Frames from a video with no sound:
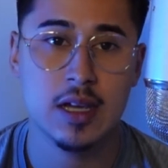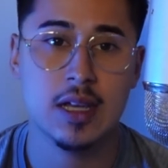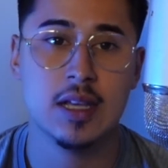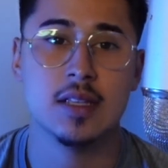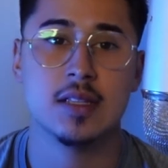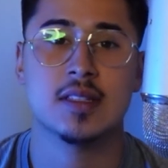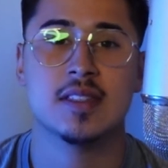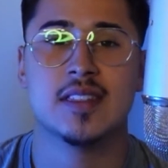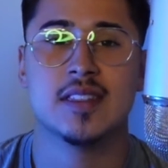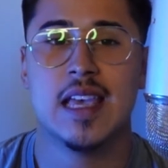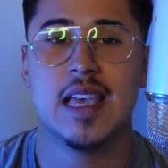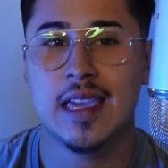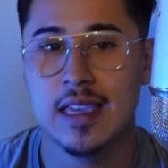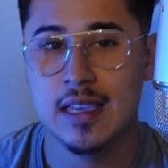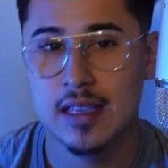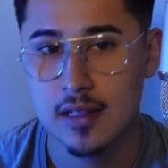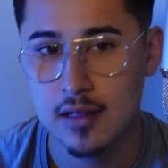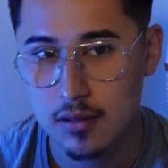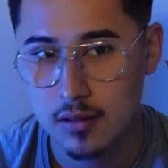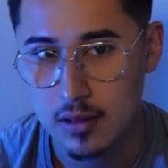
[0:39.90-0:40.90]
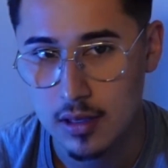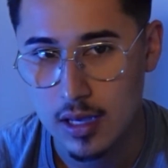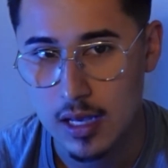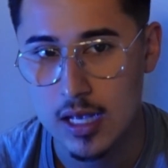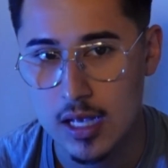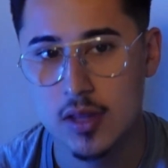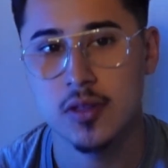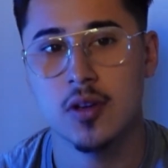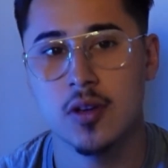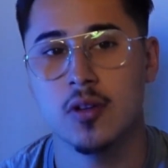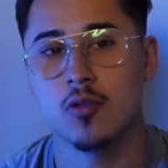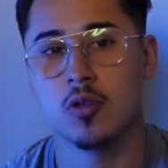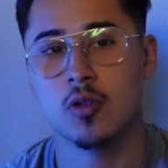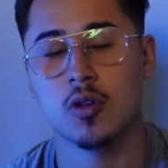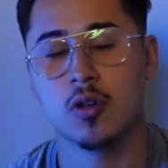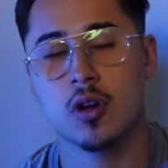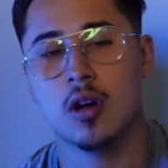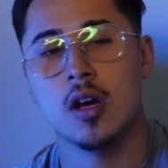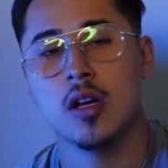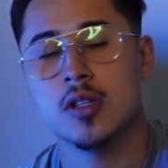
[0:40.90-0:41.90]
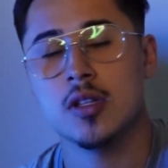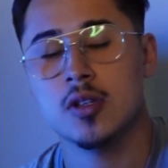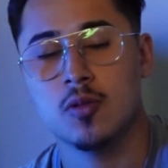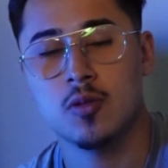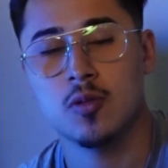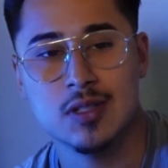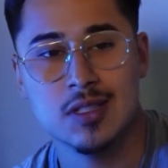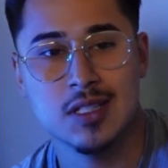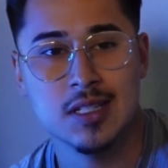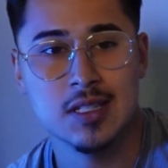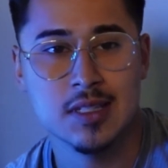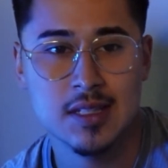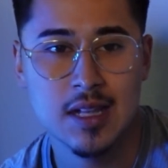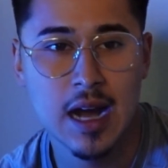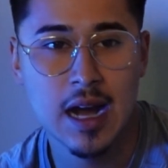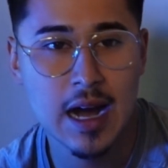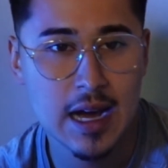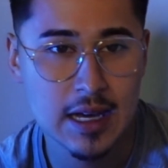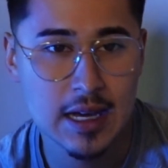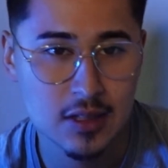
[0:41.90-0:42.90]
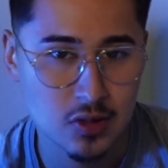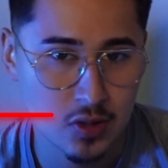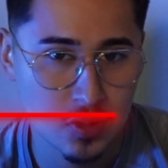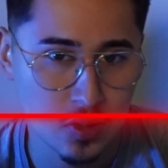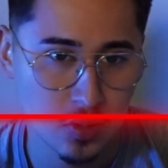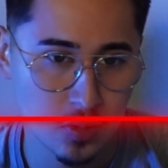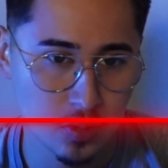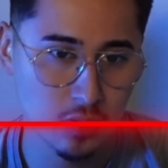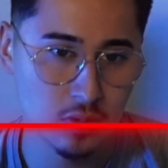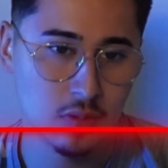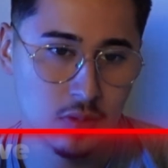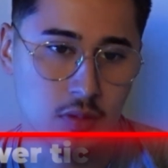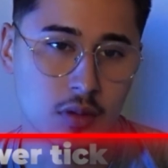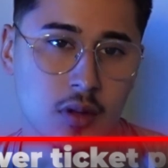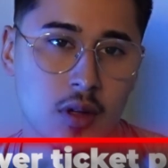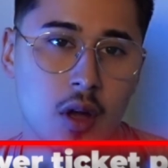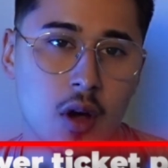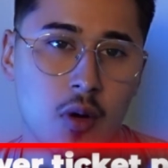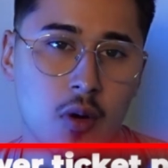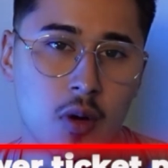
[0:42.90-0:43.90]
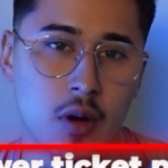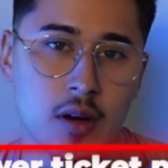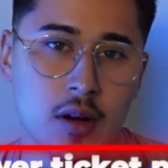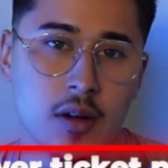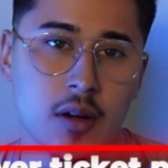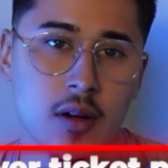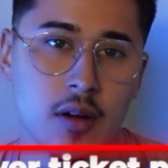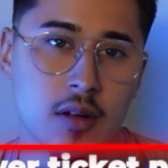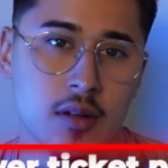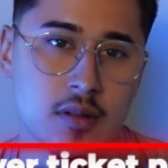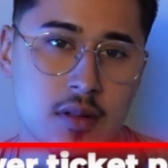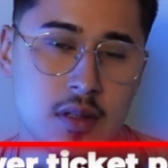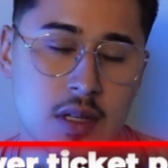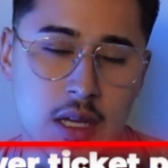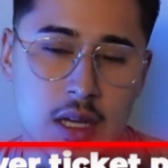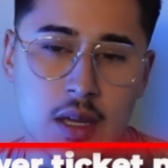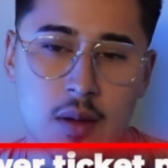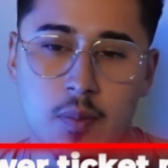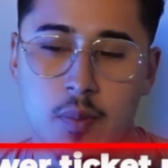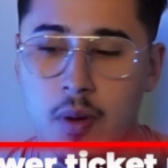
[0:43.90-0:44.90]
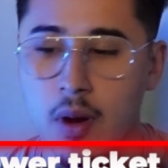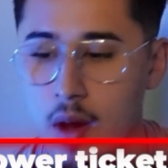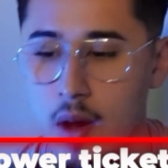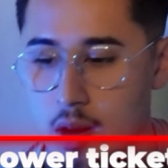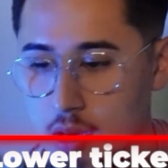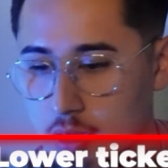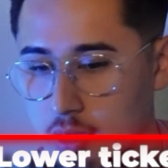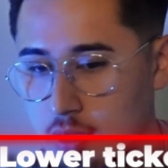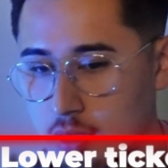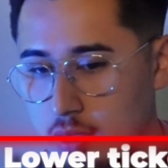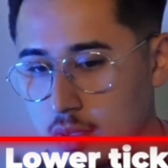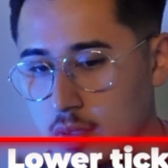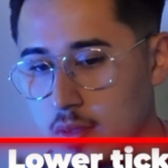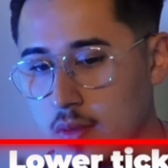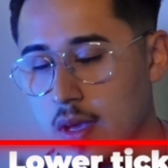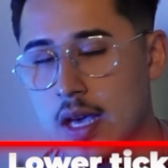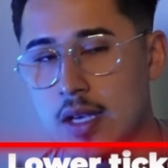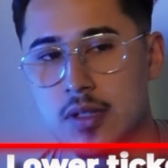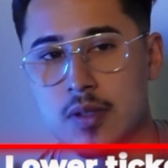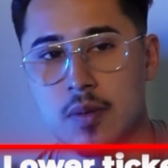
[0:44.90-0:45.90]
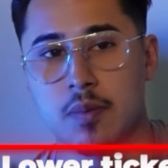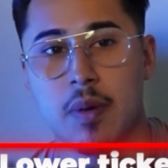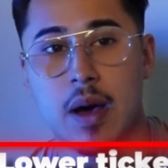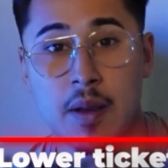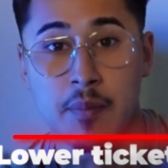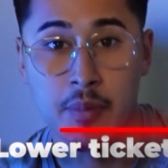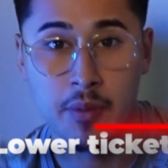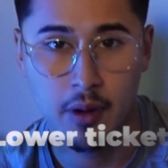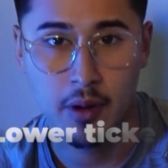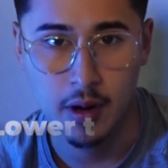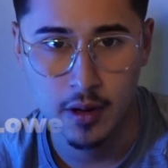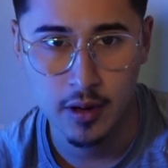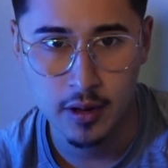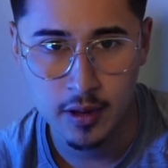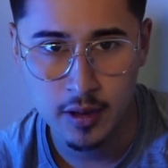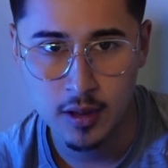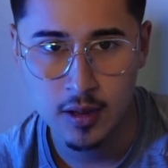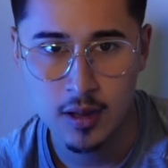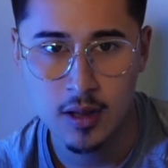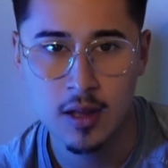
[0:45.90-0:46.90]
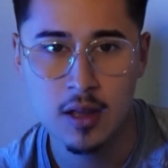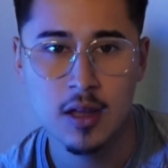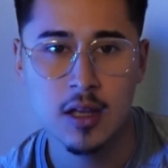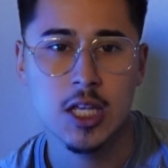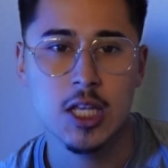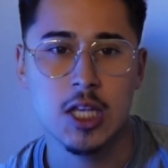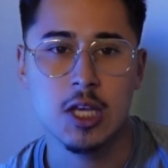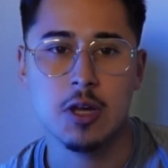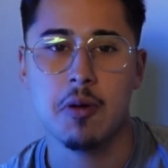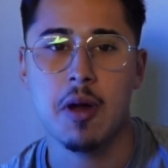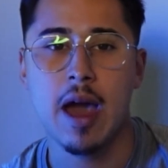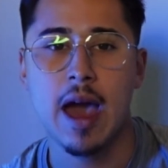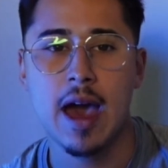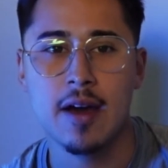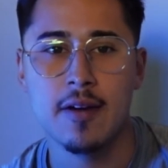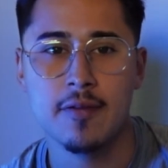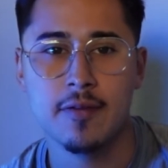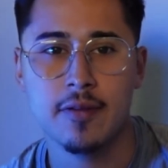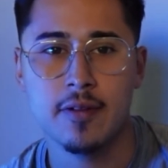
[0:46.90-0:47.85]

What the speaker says: second and third order consequences tied to lower ticket products. As a byproduct, you have